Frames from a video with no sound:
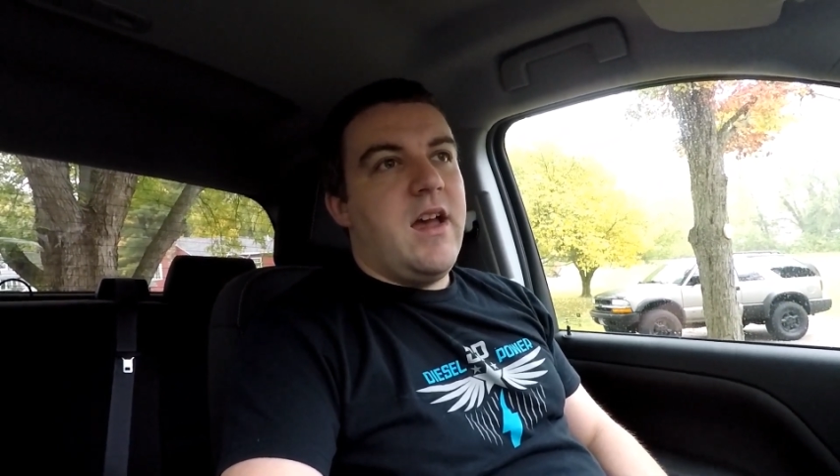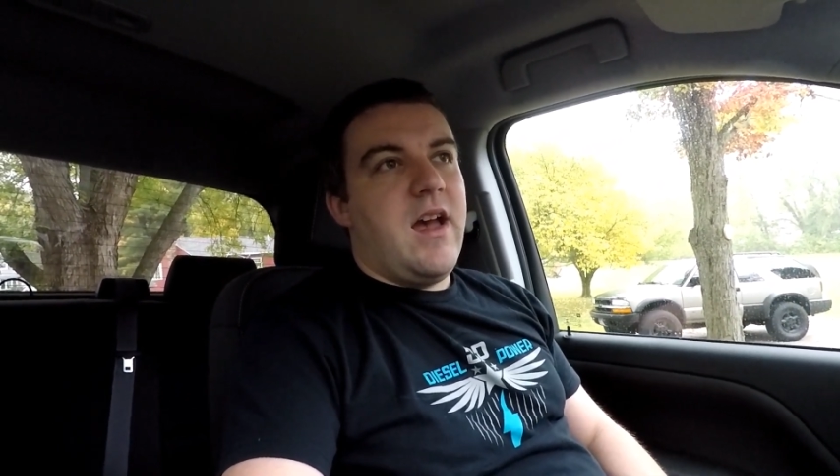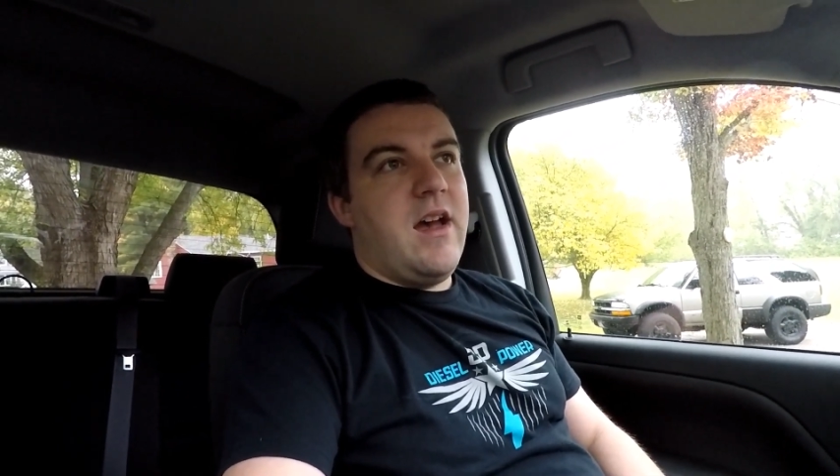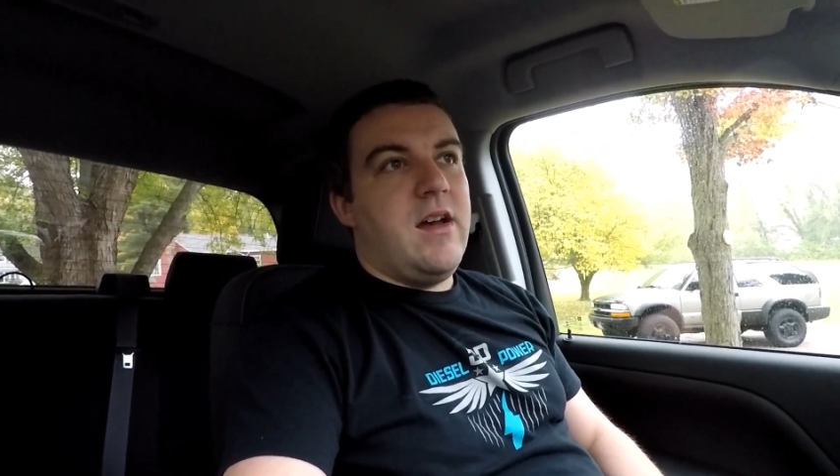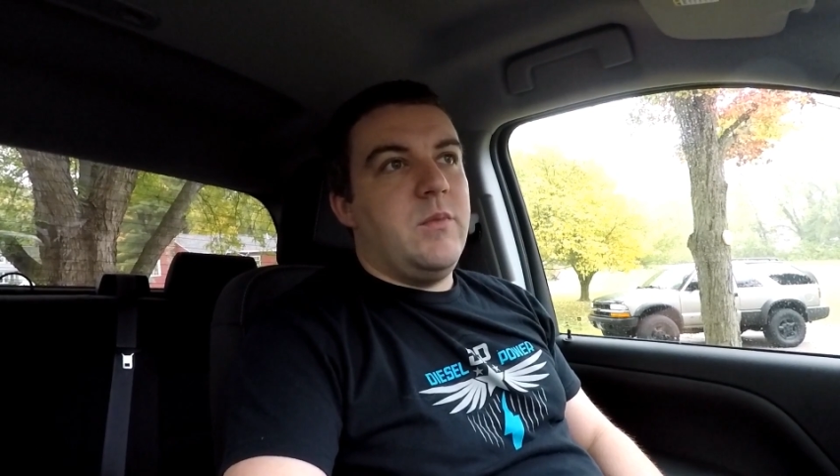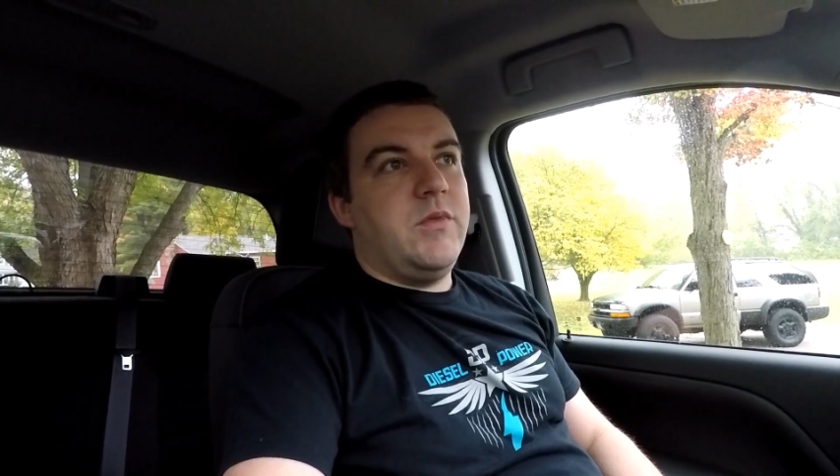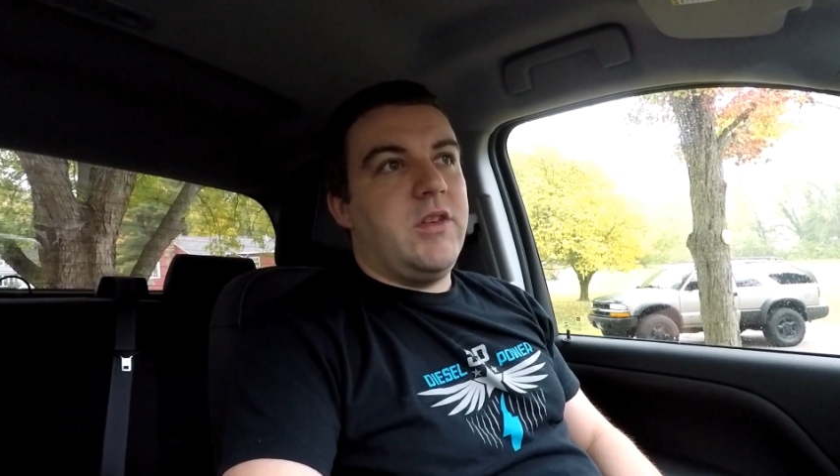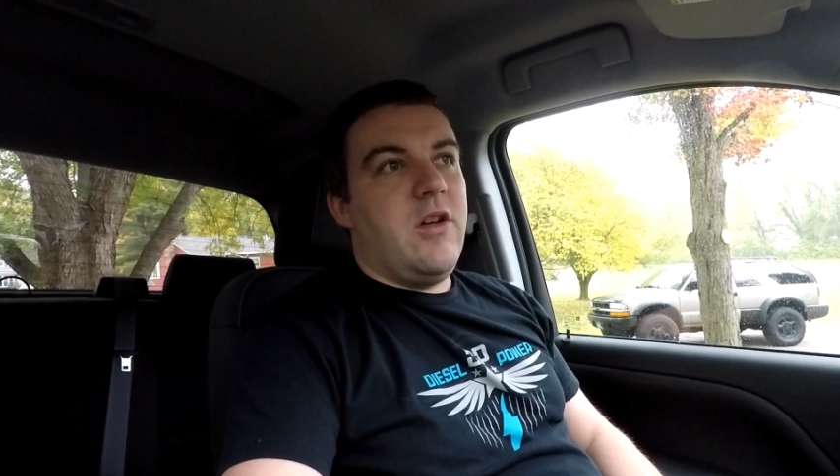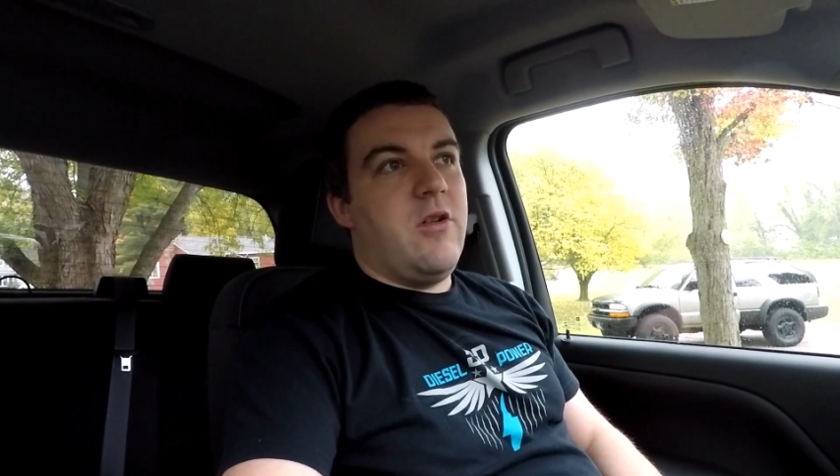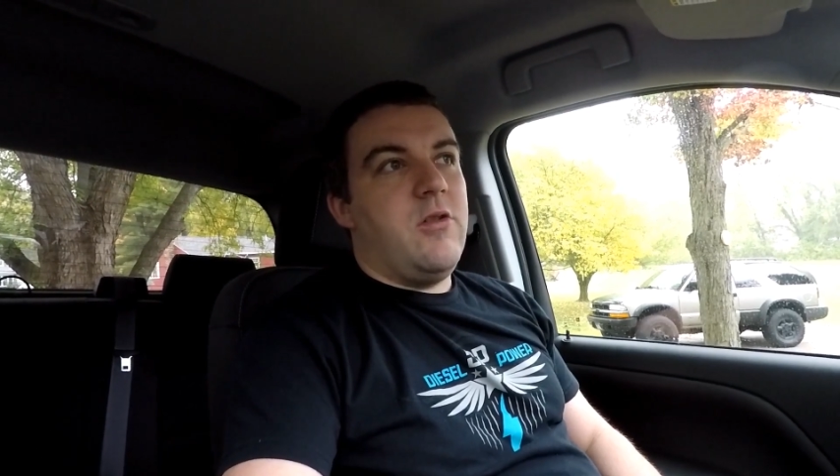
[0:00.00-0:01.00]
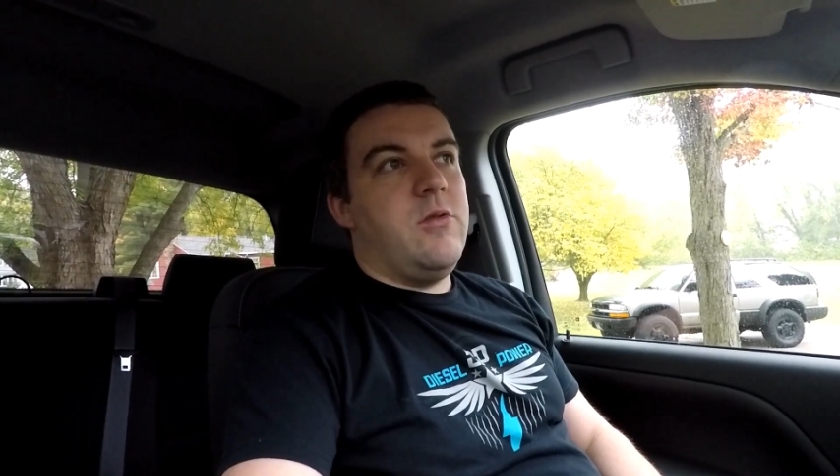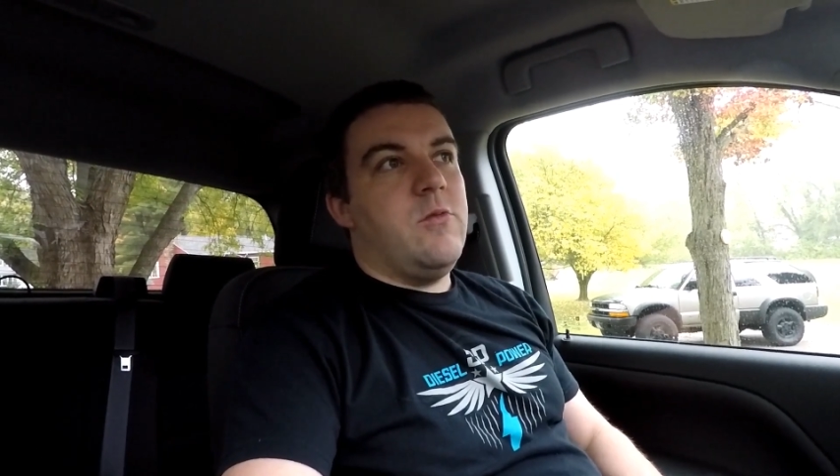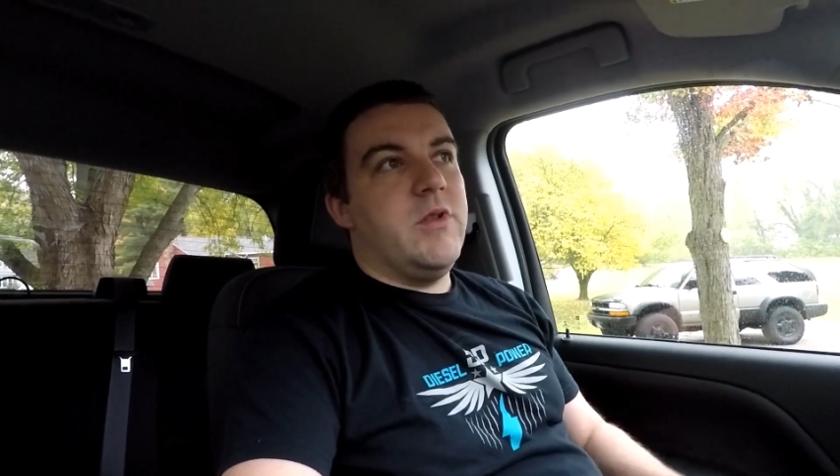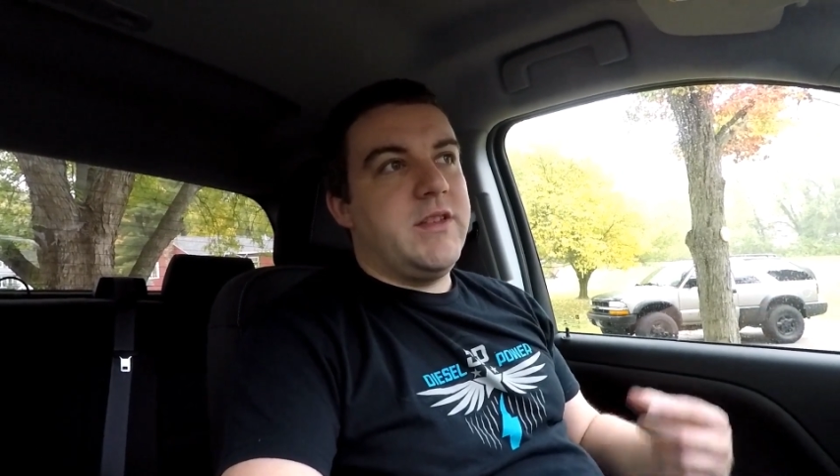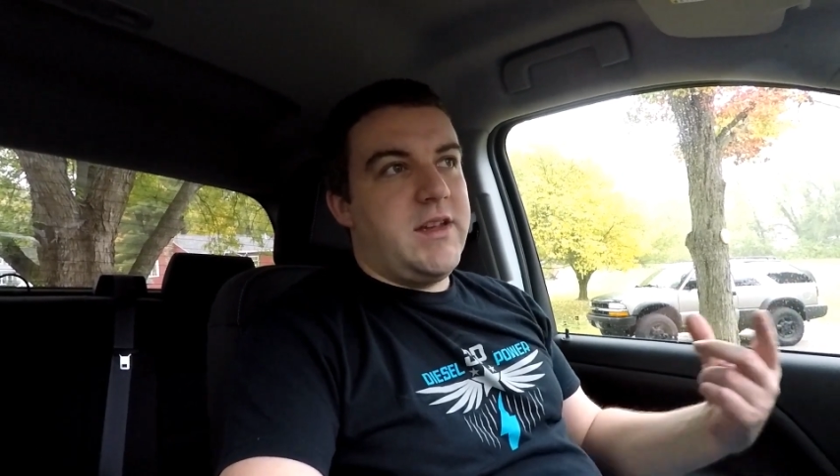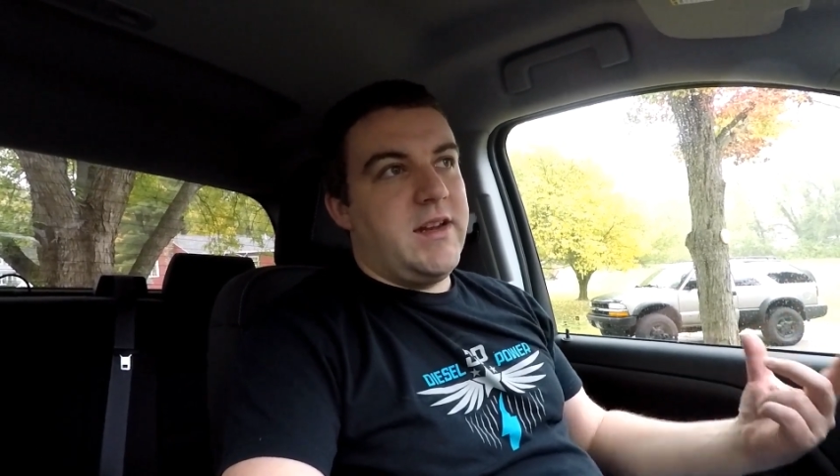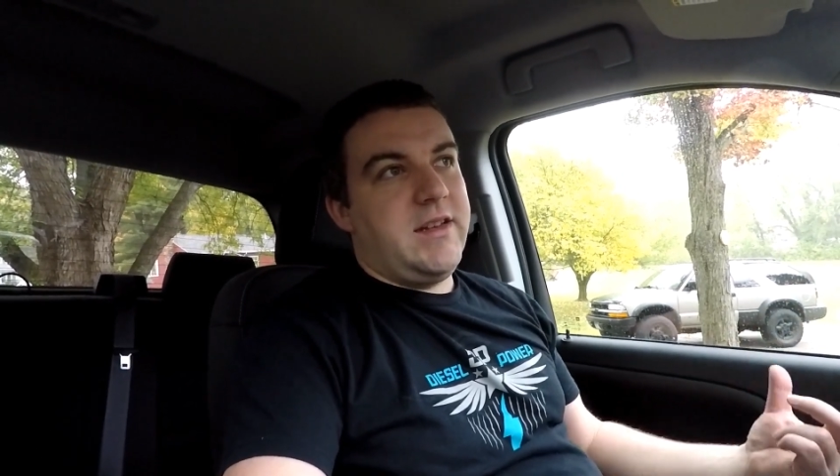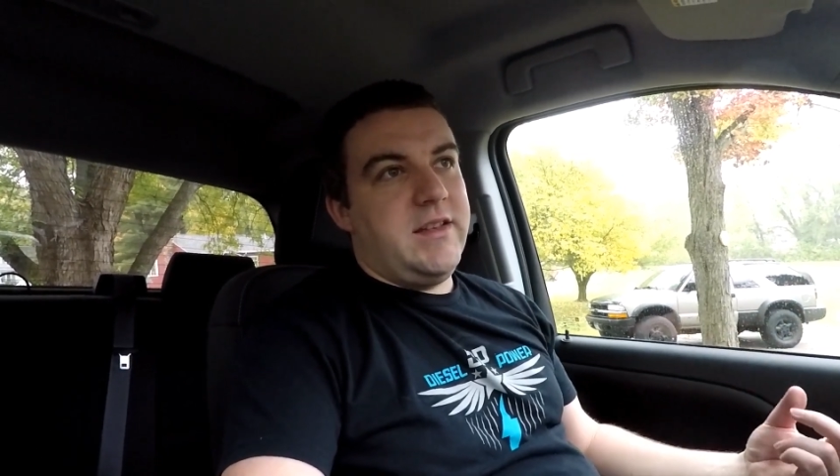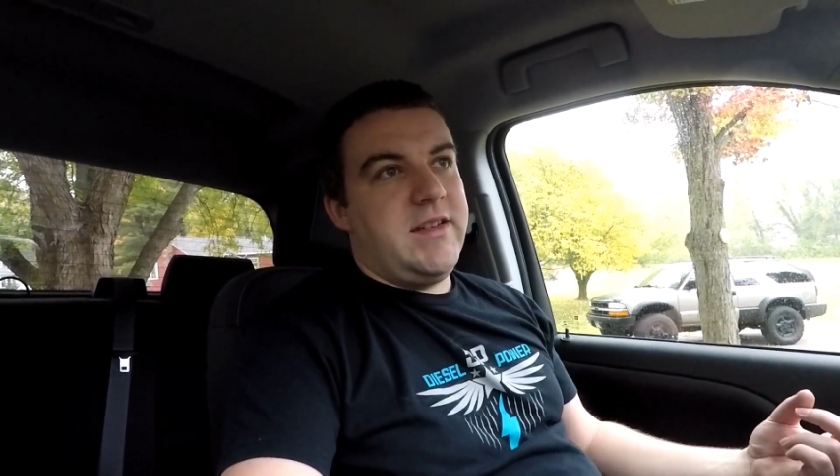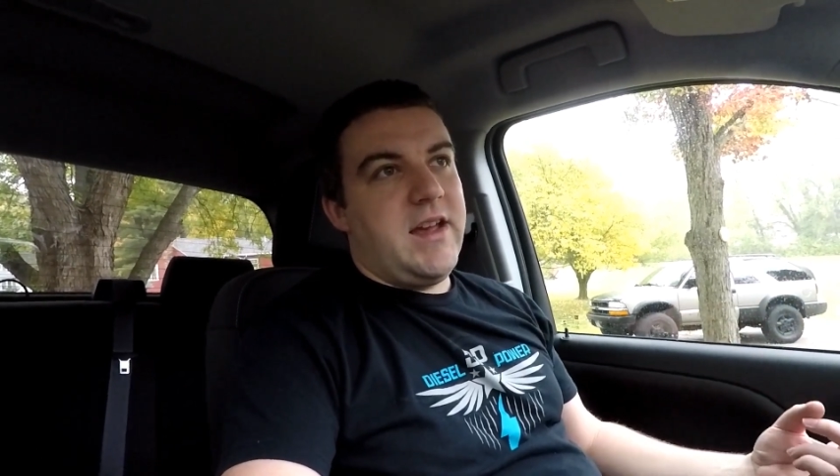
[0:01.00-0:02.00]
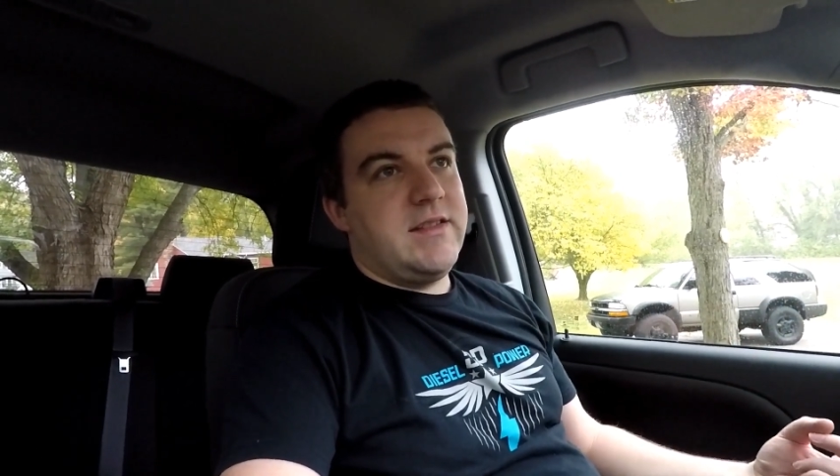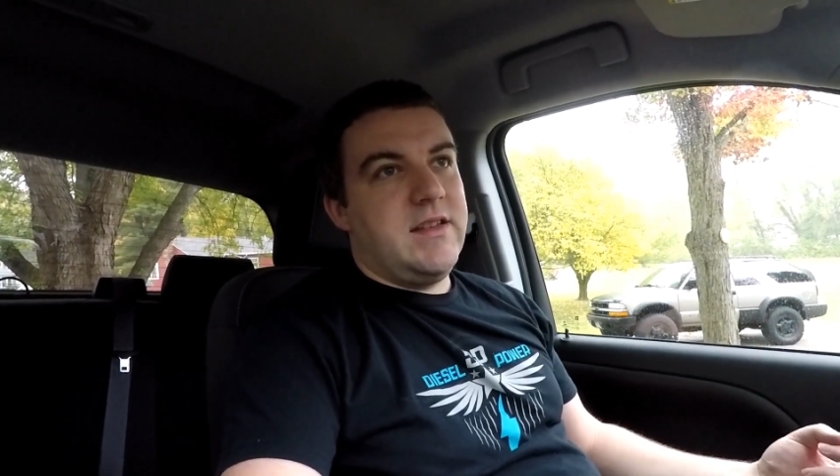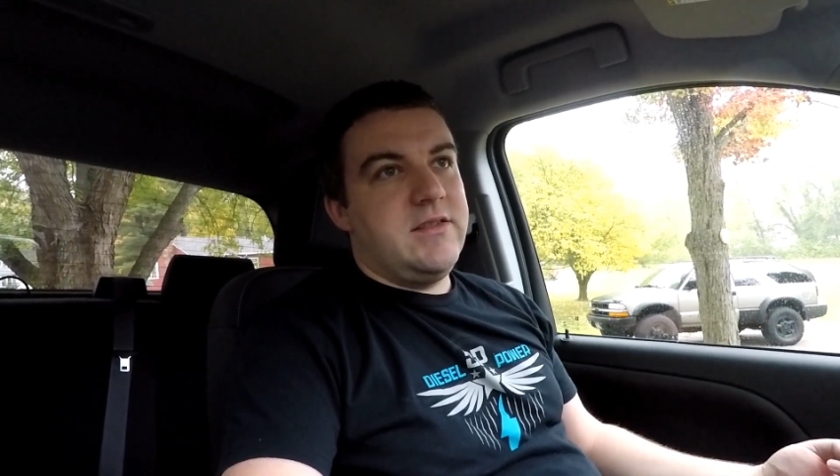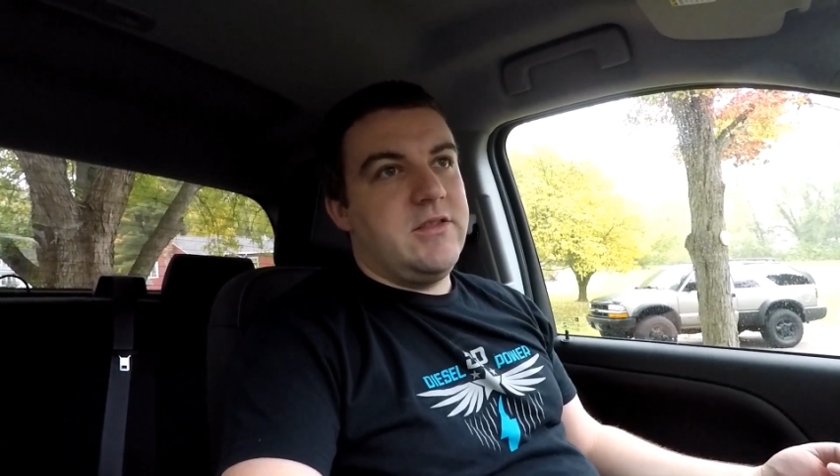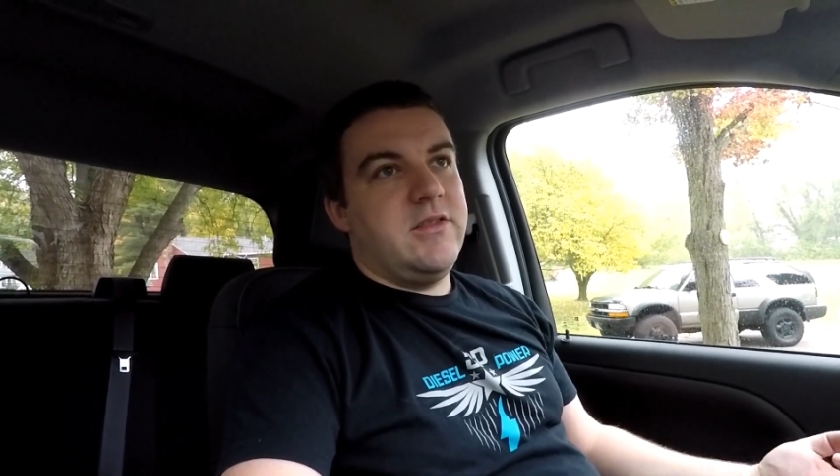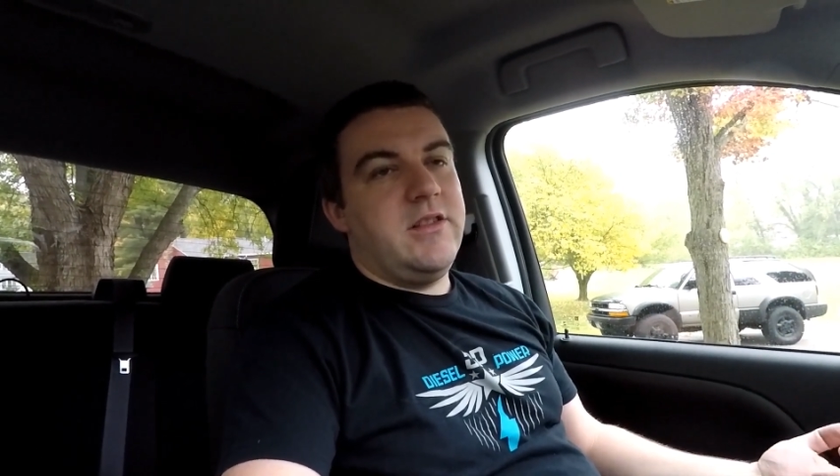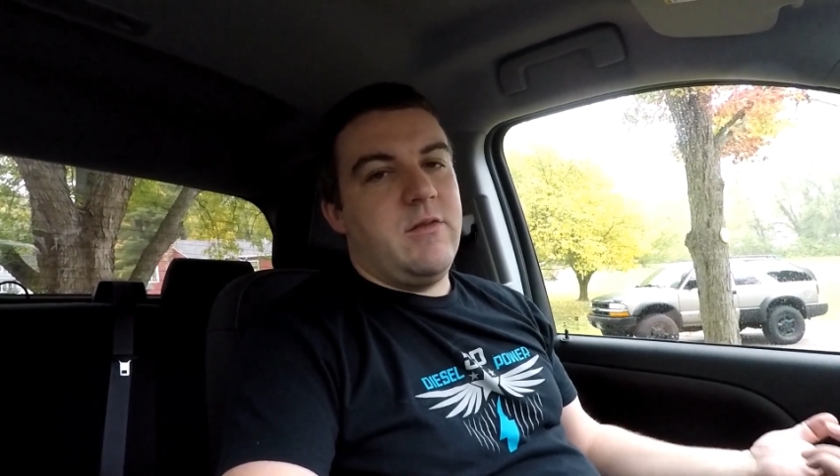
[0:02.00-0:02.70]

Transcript: so once I connected the tach sensor